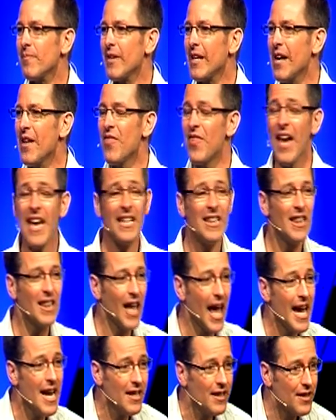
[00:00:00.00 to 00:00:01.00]
they
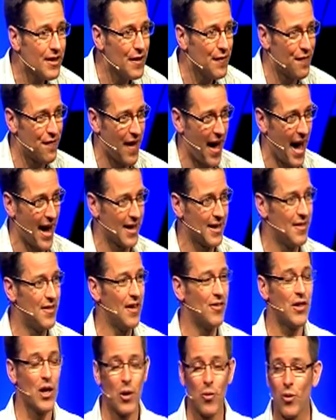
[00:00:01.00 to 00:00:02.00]
liked the fact
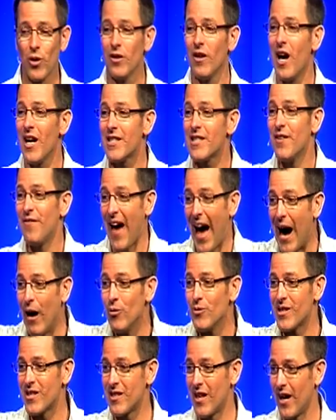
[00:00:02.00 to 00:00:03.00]
that there were lots of
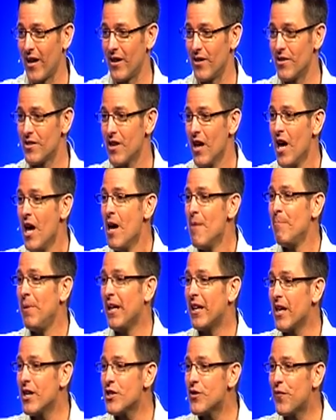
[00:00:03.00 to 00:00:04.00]
outsiders,
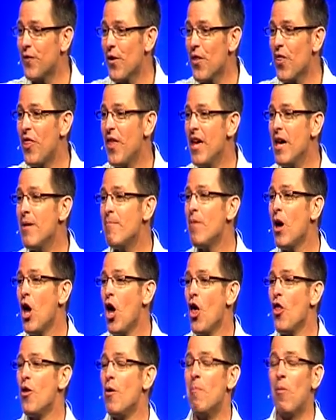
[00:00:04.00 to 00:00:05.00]
because for them,
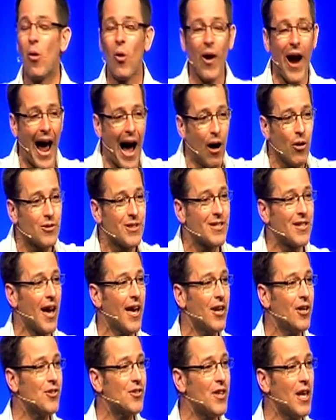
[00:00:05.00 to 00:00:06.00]
the more
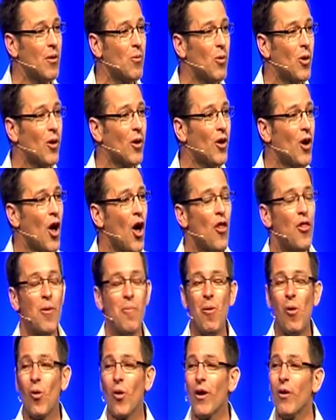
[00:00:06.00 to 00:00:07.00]
outsiders they were, the
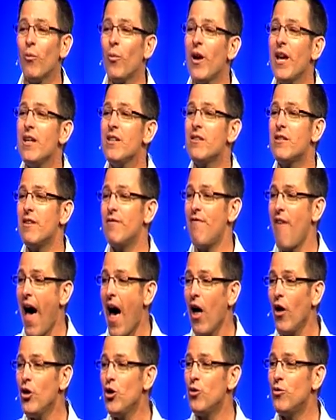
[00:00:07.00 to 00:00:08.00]
more it raised the
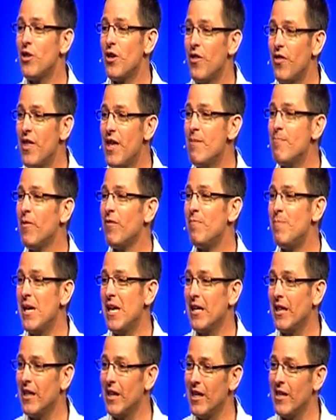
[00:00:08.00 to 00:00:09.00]
value to them of
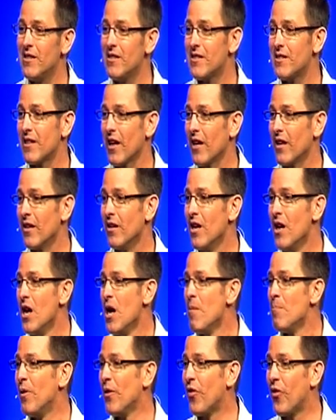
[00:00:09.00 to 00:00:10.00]
being an insider.
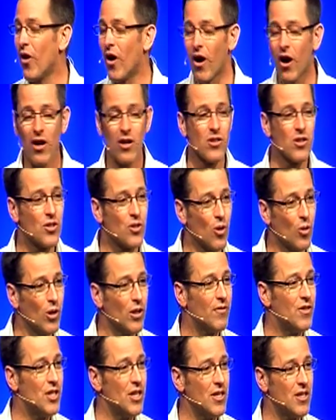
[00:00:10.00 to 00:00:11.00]
But the heart and soul of
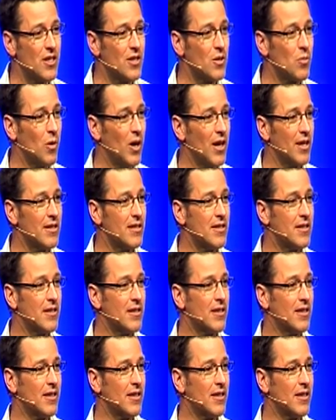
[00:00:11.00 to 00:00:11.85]
Jesus was,